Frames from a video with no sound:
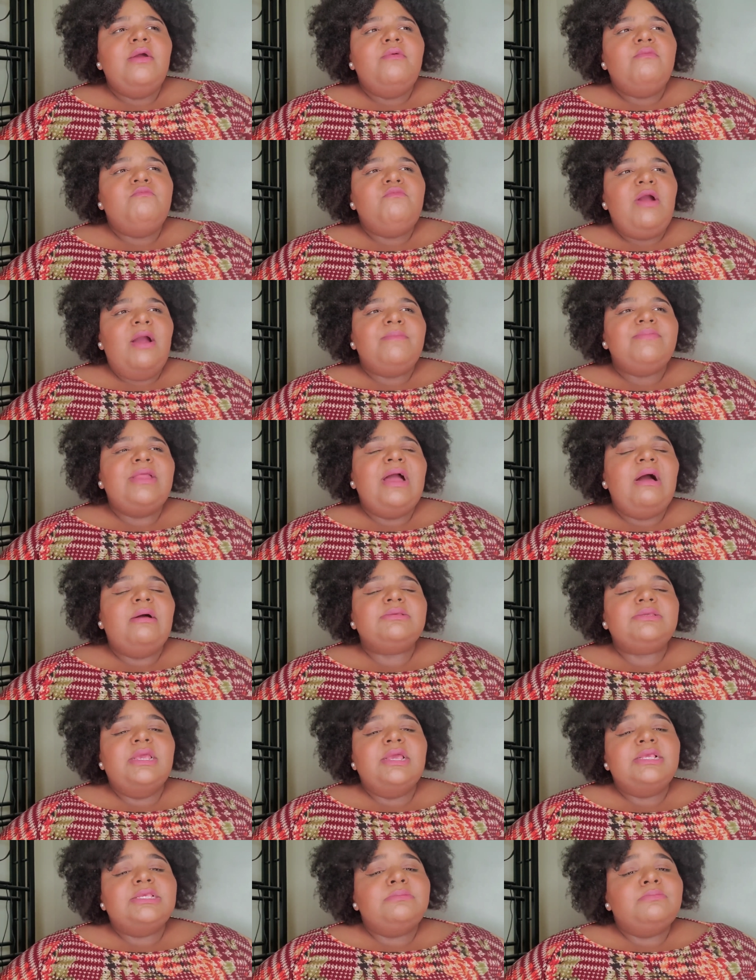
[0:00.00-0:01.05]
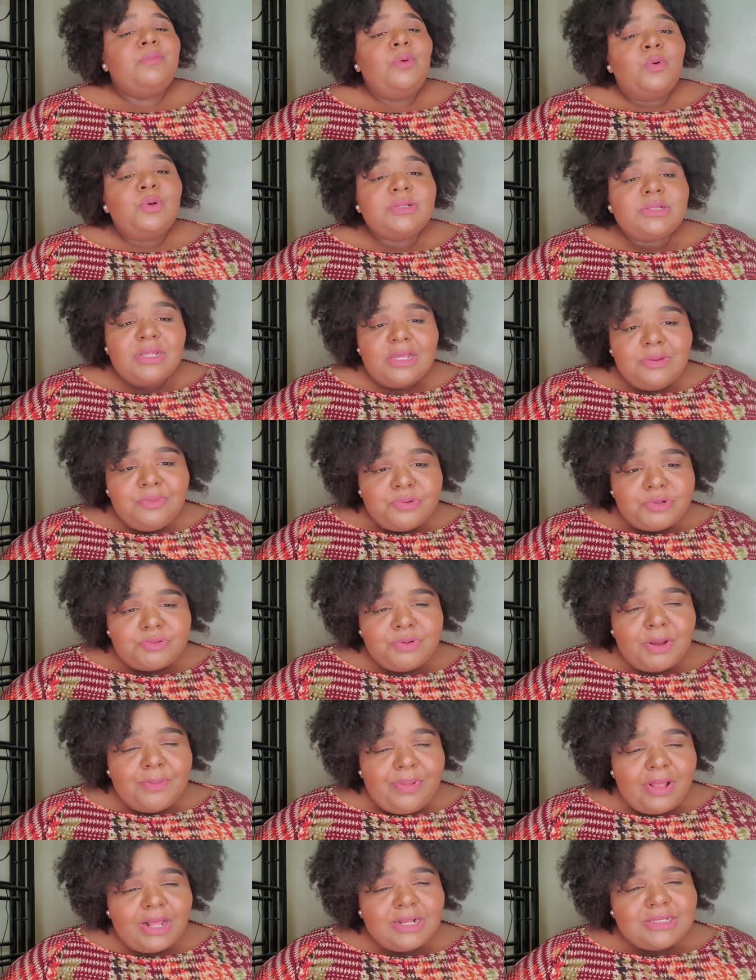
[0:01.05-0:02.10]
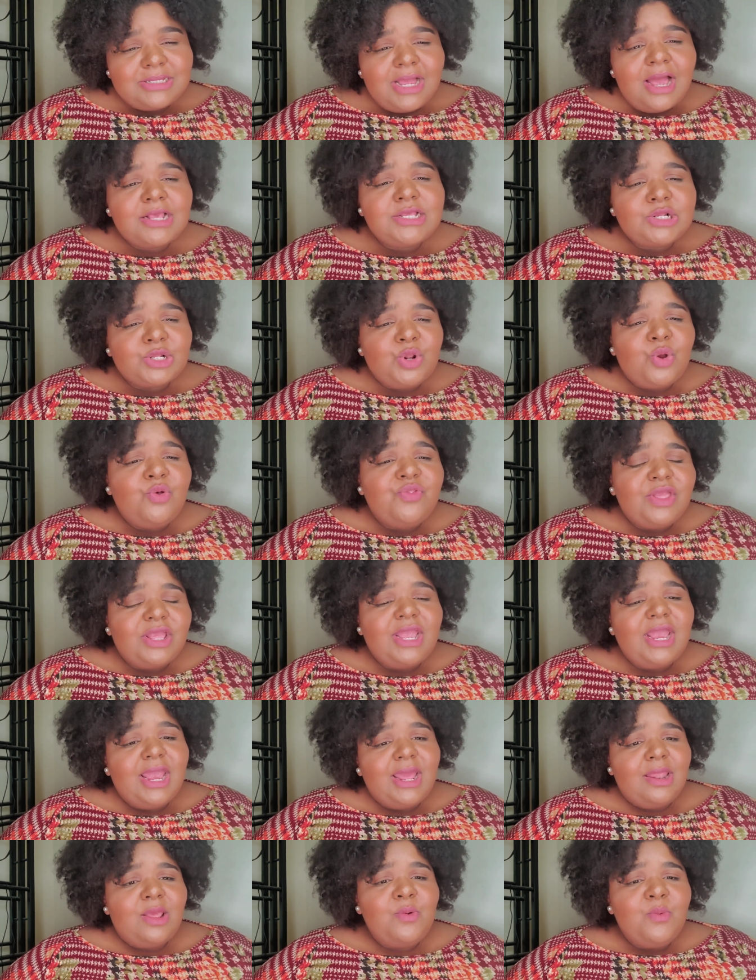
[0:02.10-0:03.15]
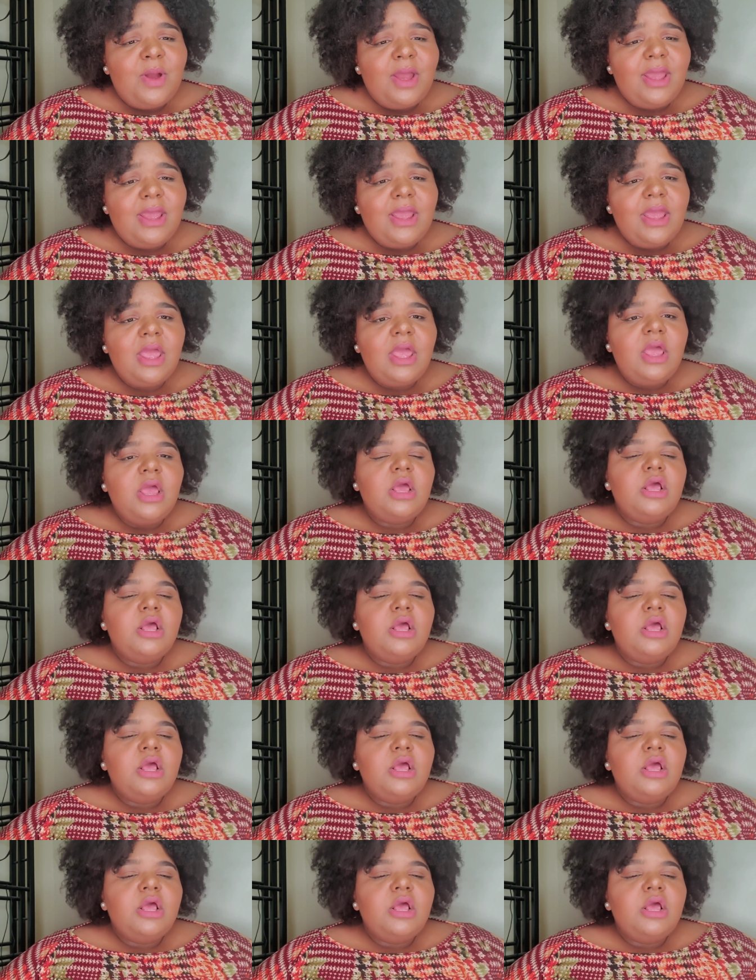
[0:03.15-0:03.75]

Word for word: RebDolls is mostly plus size clothing anyway.